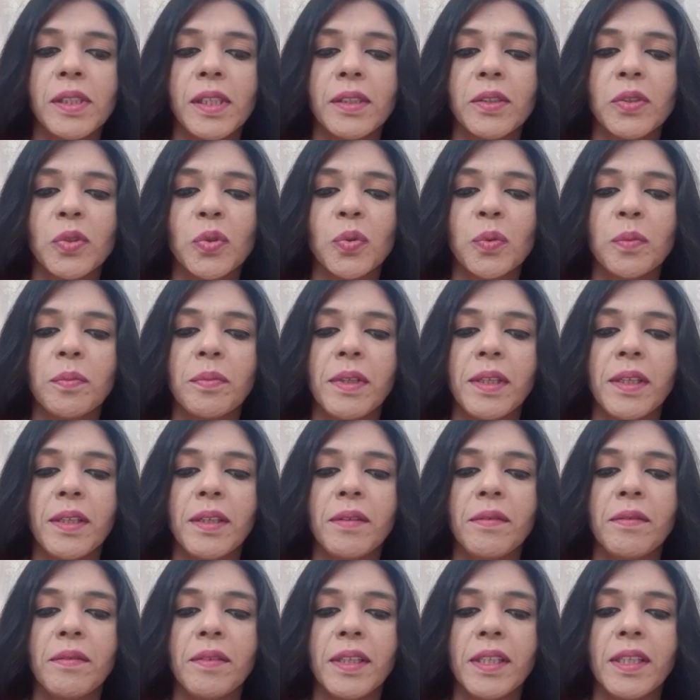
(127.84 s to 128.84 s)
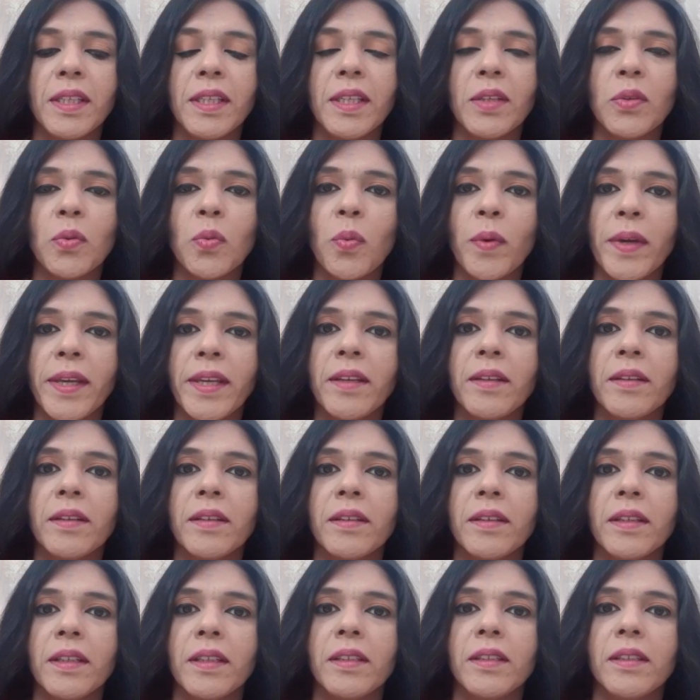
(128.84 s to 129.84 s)
has to be very quick,
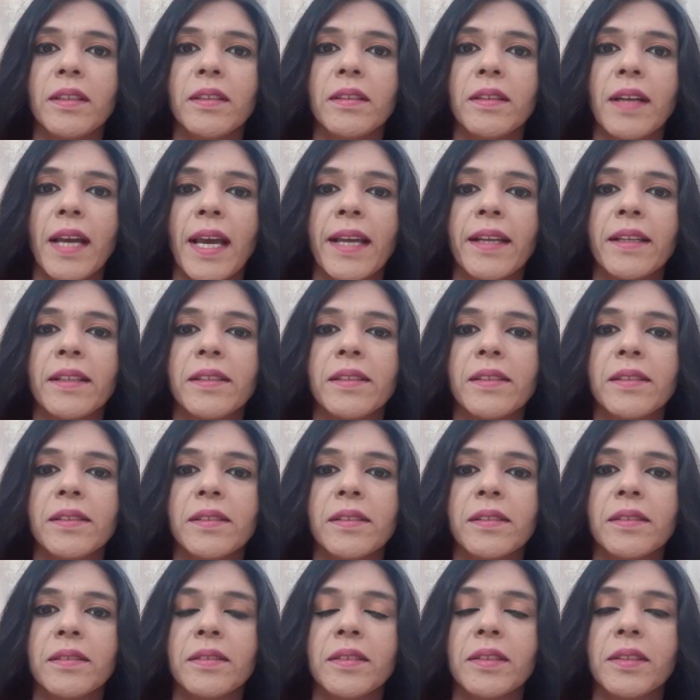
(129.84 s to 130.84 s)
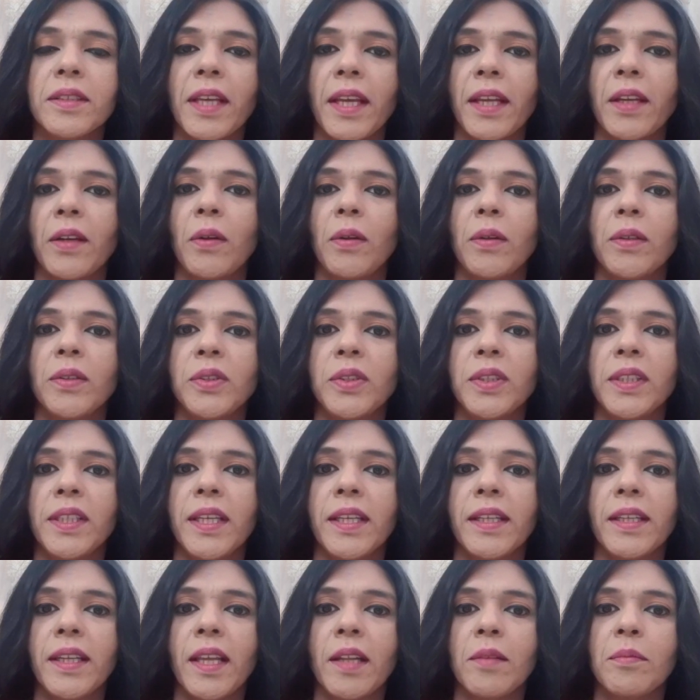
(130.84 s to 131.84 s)
and the technology
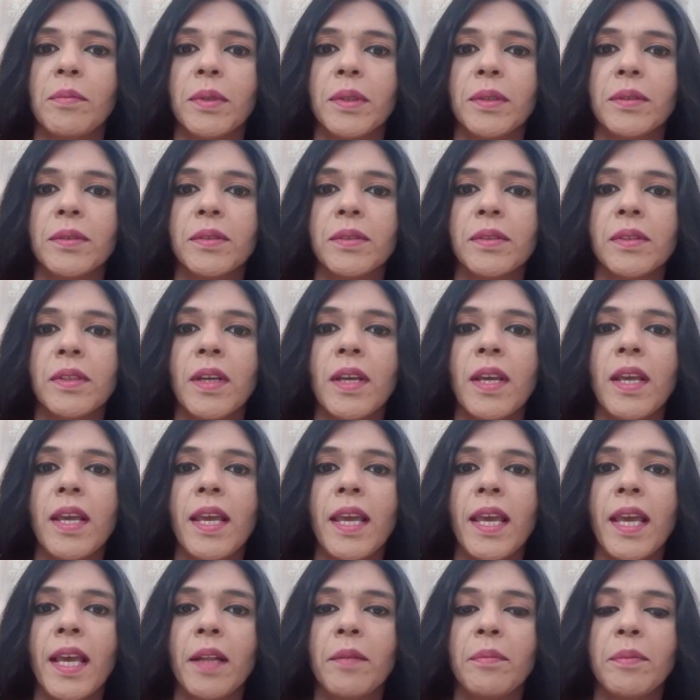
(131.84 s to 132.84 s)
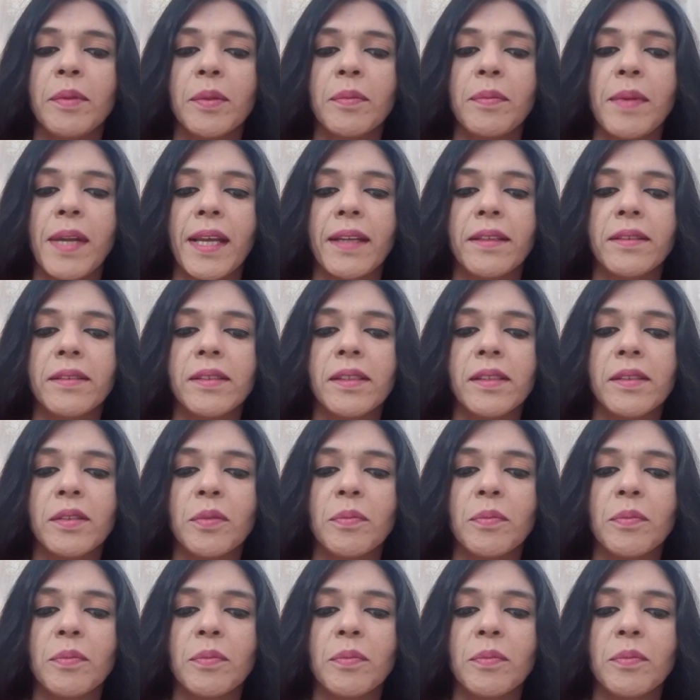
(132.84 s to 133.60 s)
can help the brands and the